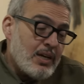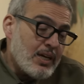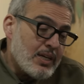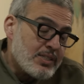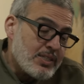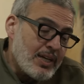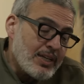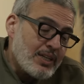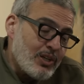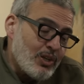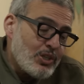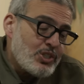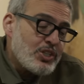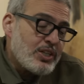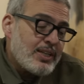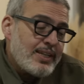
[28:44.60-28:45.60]

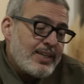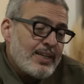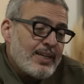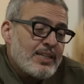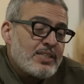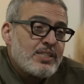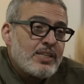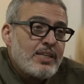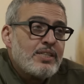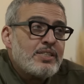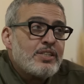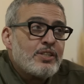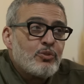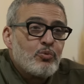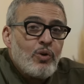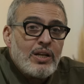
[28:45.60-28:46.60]
psychologically it's
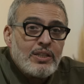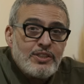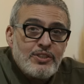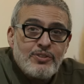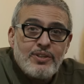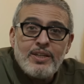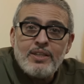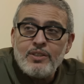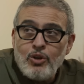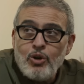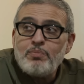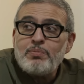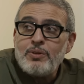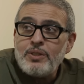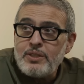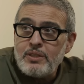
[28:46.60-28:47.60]
easier while you're in the
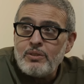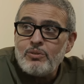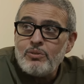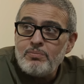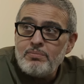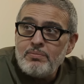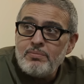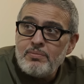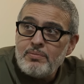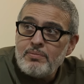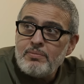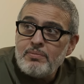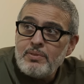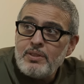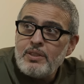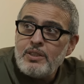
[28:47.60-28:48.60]
operating room.
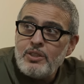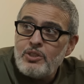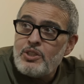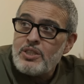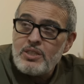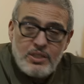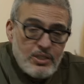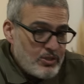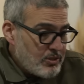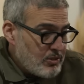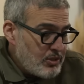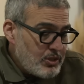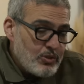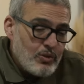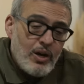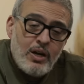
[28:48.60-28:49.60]
You
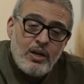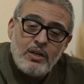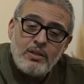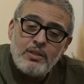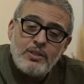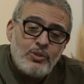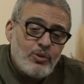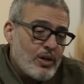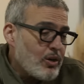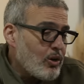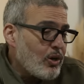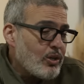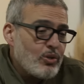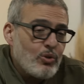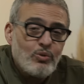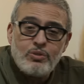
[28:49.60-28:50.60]
are
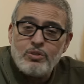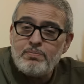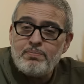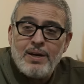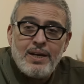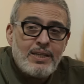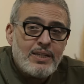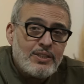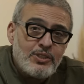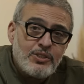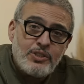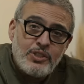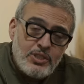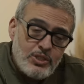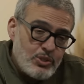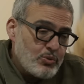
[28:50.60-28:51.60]
on autopilot. You're
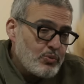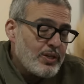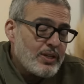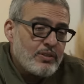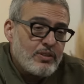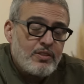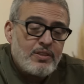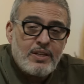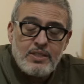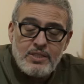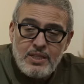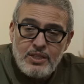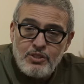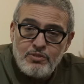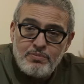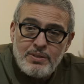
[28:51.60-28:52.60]
just doing the things
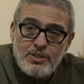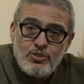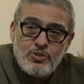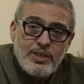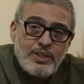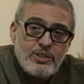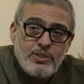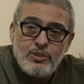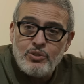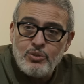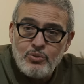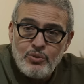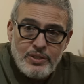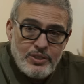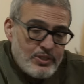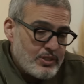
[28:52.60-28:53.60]
that you've been trained to
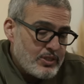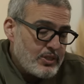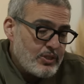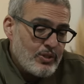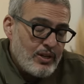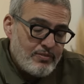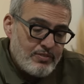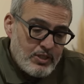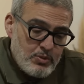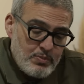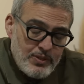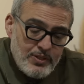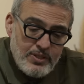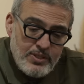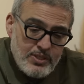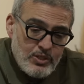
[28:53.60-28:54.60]
do and you have
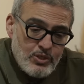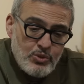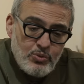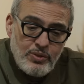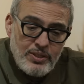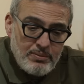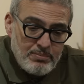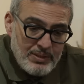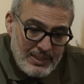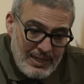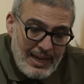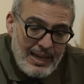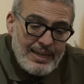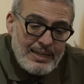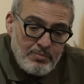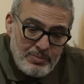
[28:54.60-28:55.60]
experience in doing. But
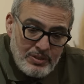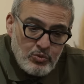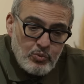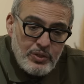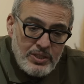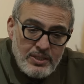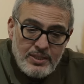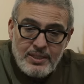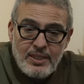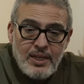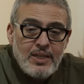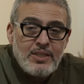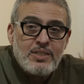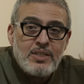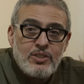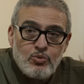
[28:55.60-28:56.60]
in between the
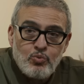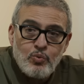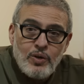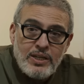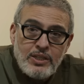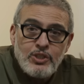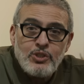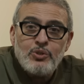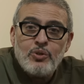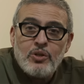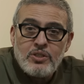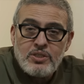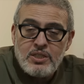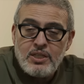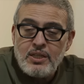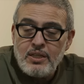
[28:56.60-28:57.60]
cases, when you are
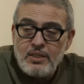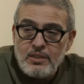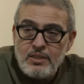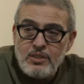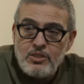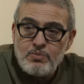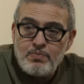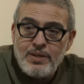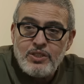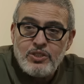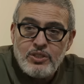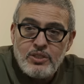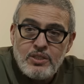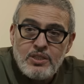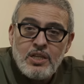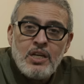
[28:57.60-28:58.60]
seeing these
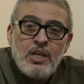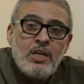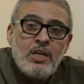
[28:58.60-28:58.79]
patients,